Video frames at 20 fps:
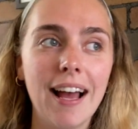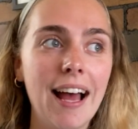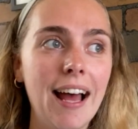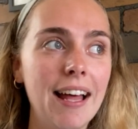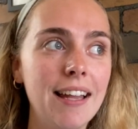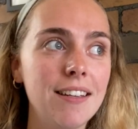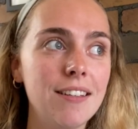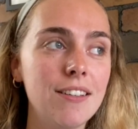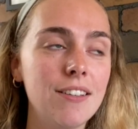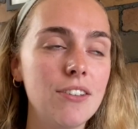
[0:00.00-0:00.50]

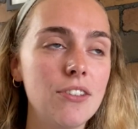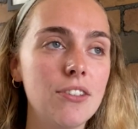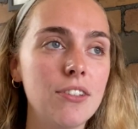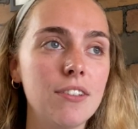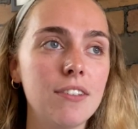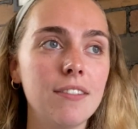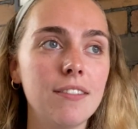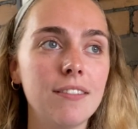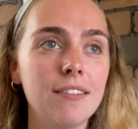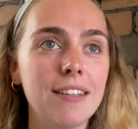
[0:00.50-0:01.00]
and
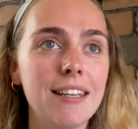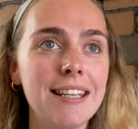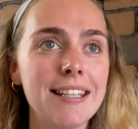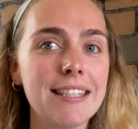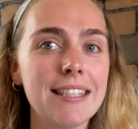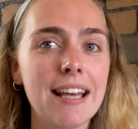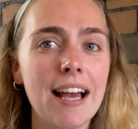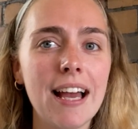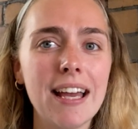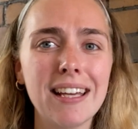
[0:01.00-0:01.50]

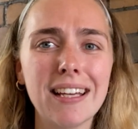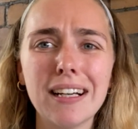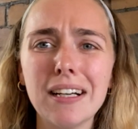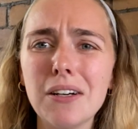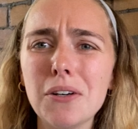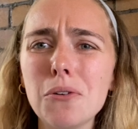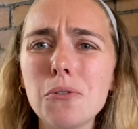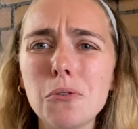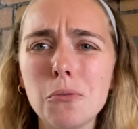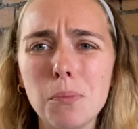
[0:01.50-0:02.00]
it's like,
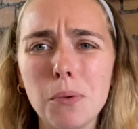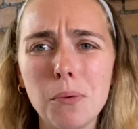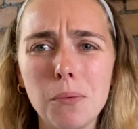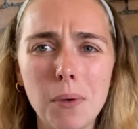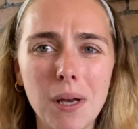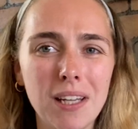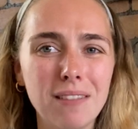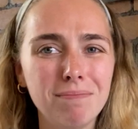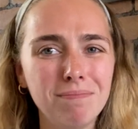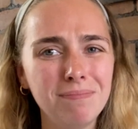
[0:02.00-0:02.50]
"Oh, but
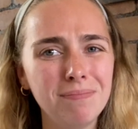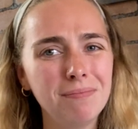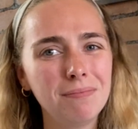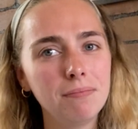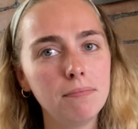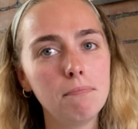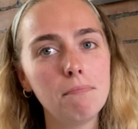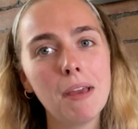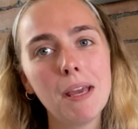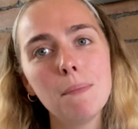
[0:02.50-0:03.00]
wait,
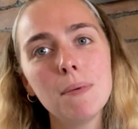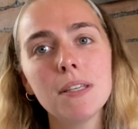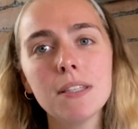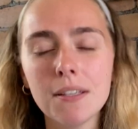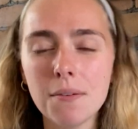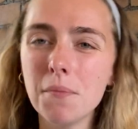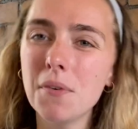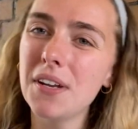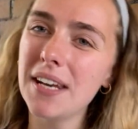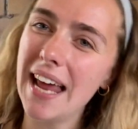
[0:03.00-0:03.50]
maybe
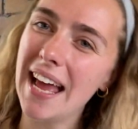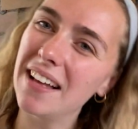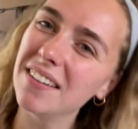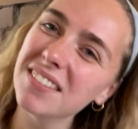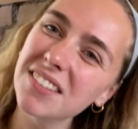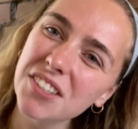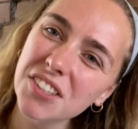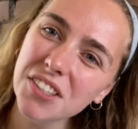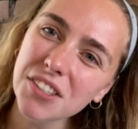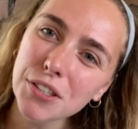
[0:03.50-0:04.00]
someone
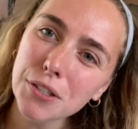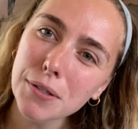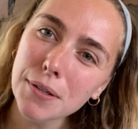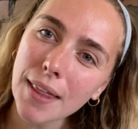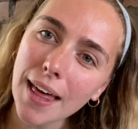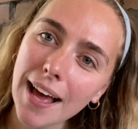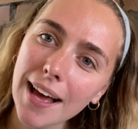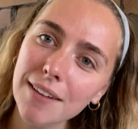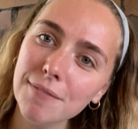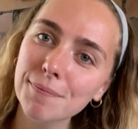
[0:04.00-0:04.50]
else should do
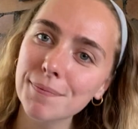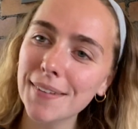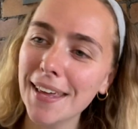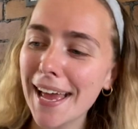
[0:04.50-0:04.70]
that."